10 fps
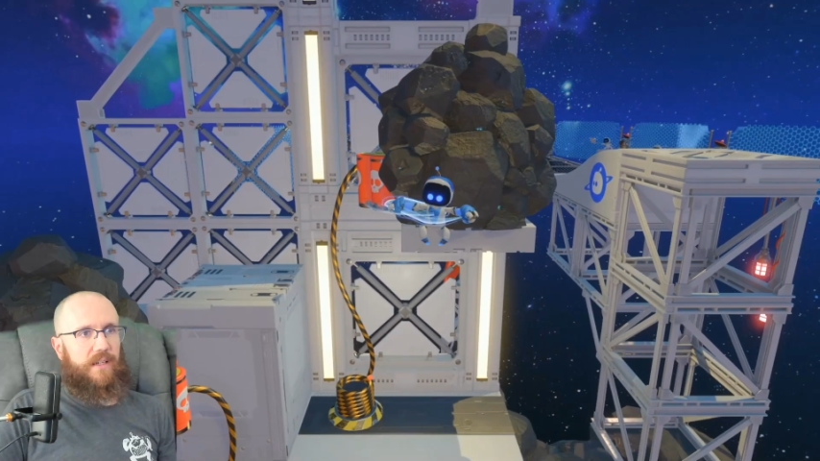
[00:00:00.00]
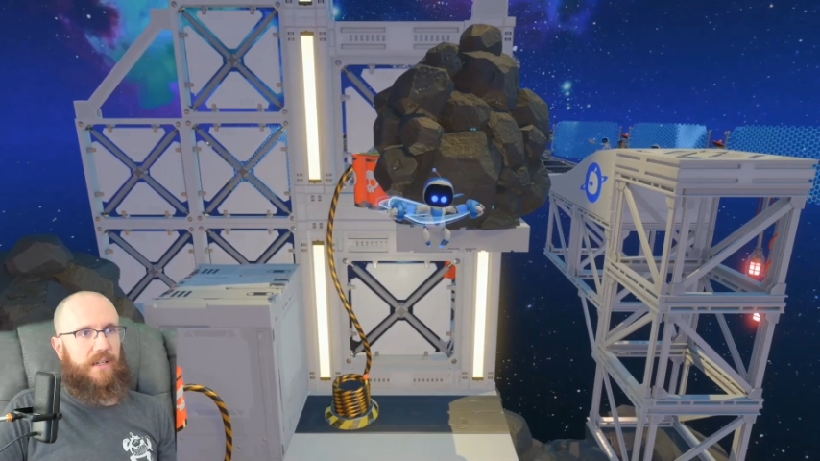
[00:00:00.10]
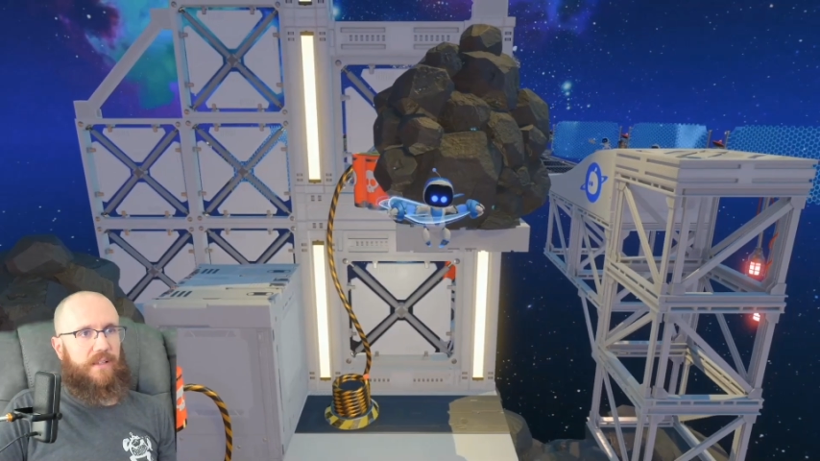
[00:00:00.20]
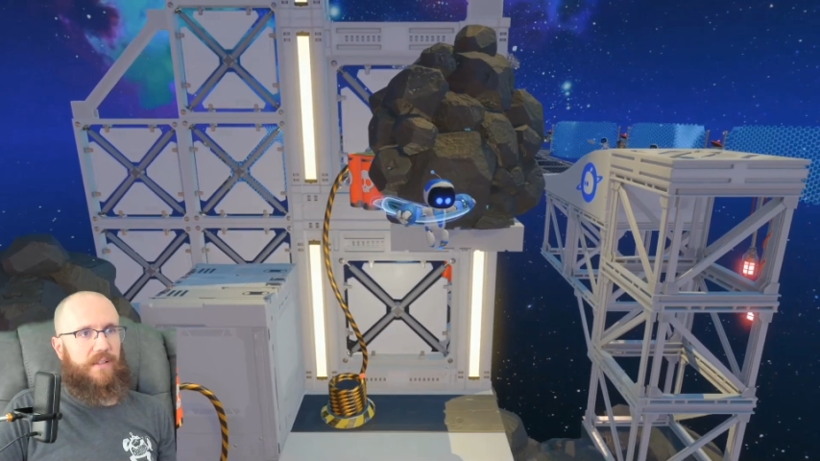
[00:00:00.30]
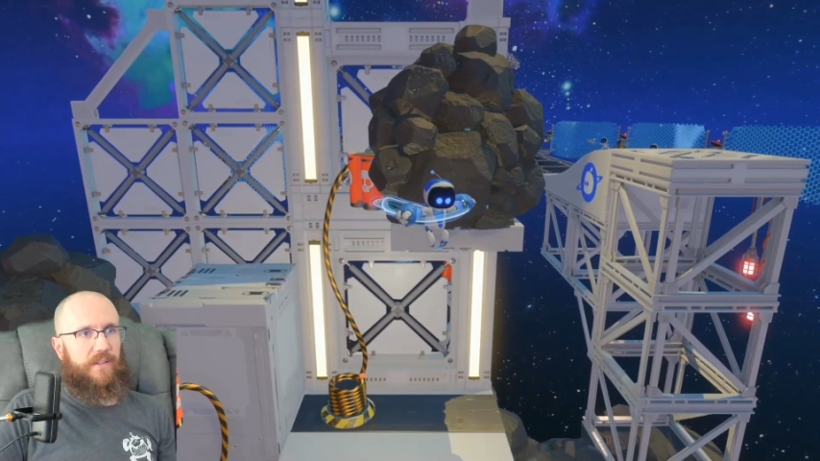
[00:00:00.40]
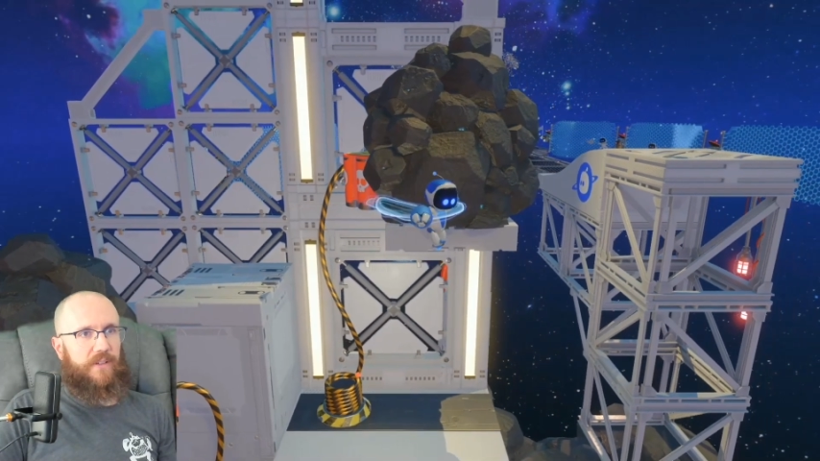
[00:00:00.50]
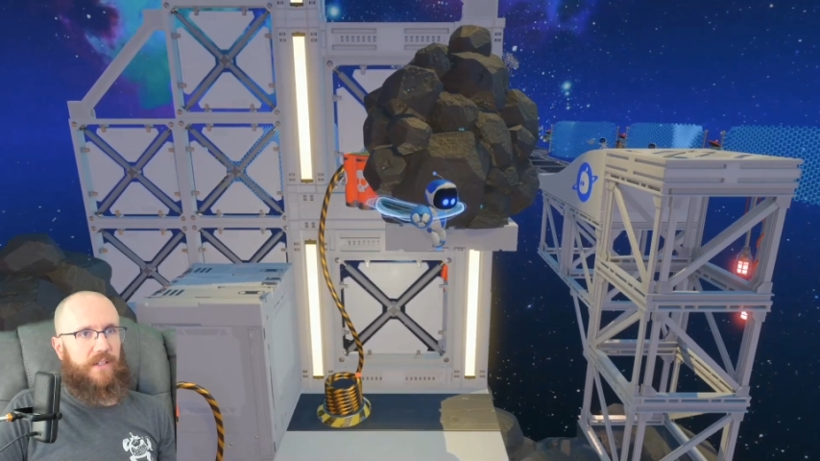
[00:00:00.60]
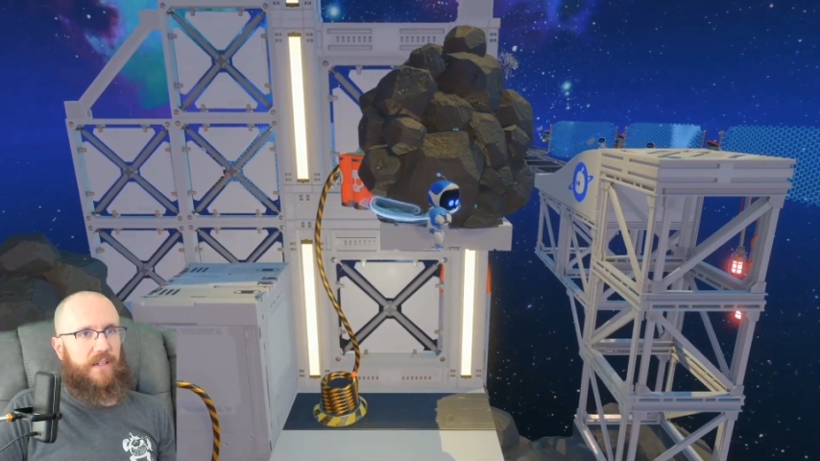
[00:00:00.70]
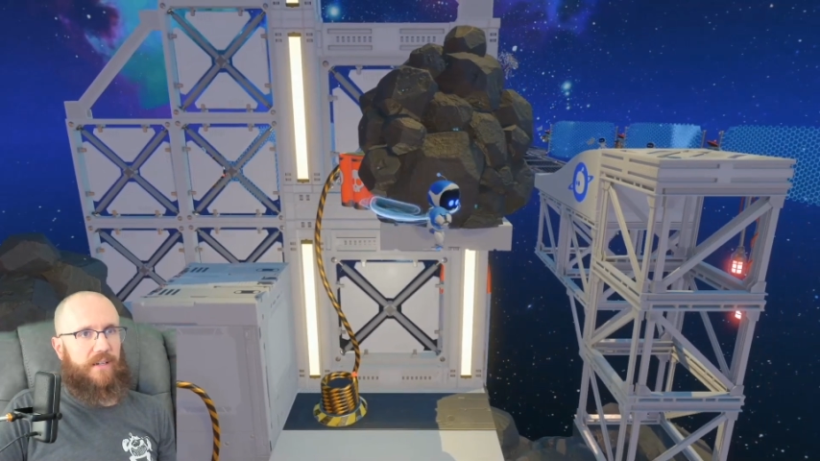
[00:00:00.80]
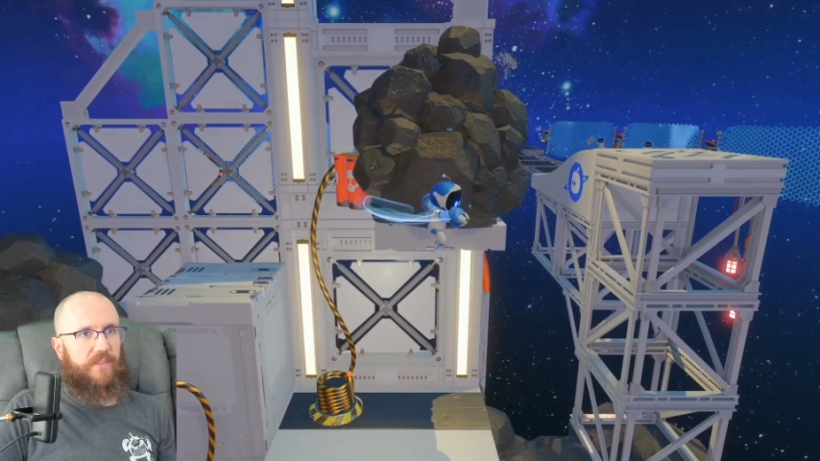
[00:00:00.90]
and then you're gonna
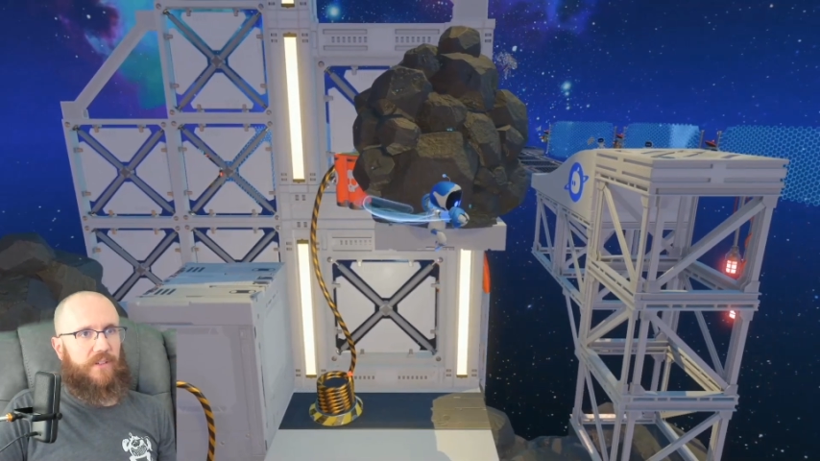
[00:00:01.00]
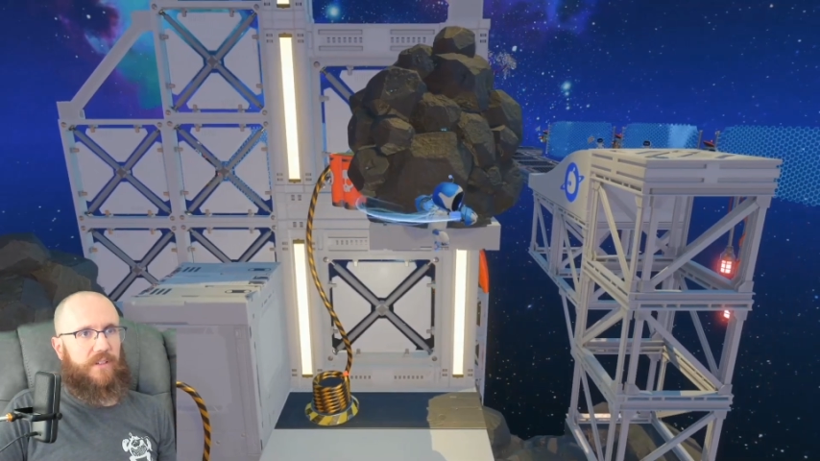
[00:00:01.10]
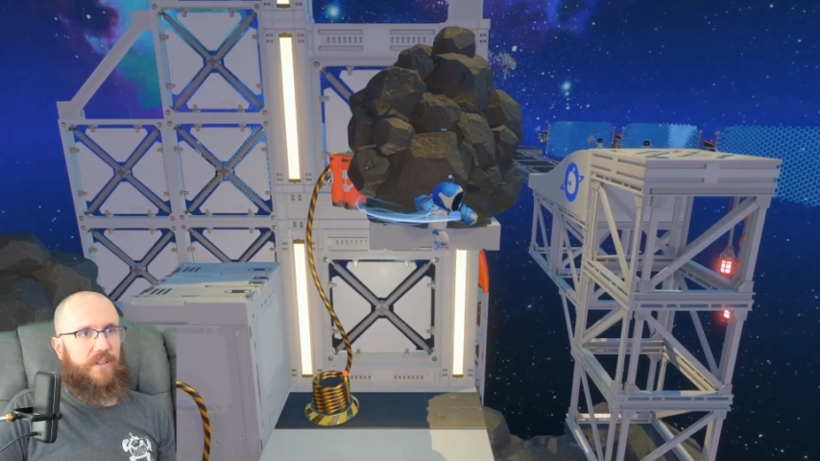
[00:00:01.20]
hover,